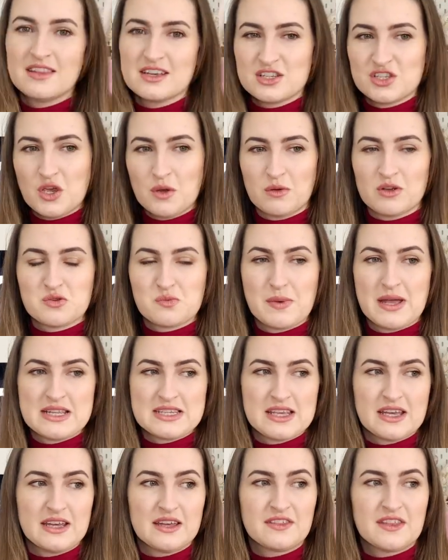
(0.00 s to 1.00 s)
They're so much
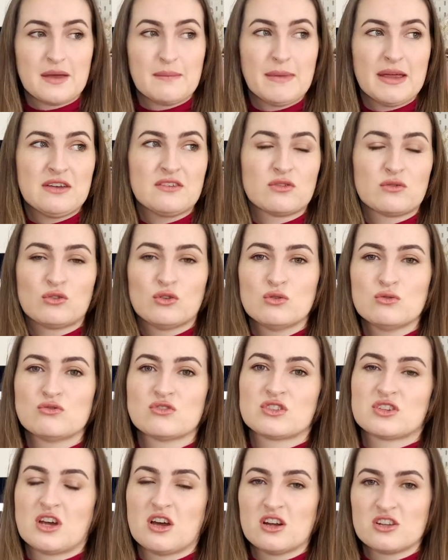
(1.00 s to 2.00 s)
better. They're made from
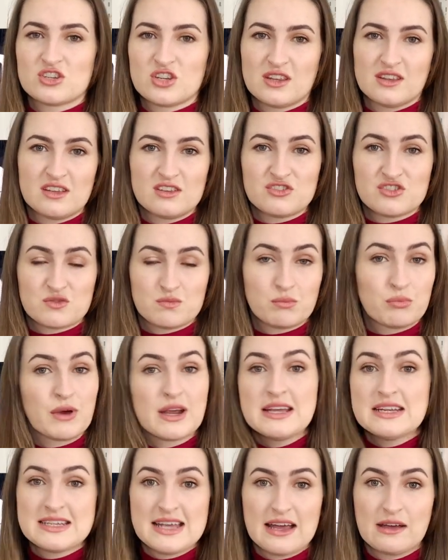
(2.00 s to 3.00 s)
cornstarch and they just
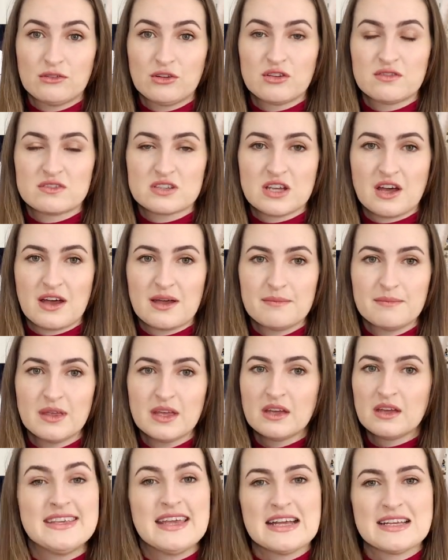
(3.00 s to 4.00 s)
break down over
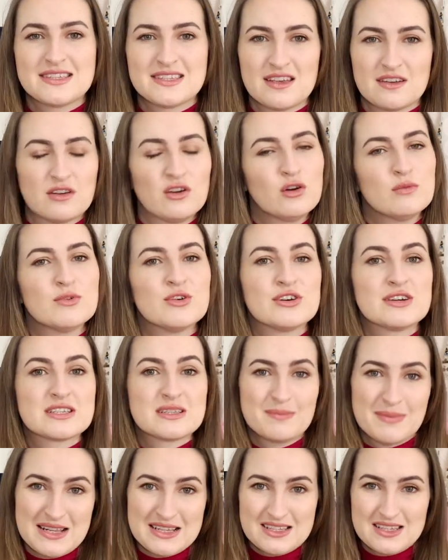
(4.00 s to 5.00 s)
time. Yes, they're a lot more
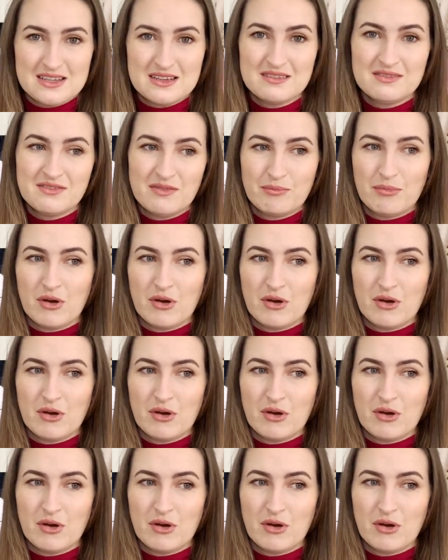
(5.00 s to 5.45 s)
expensive,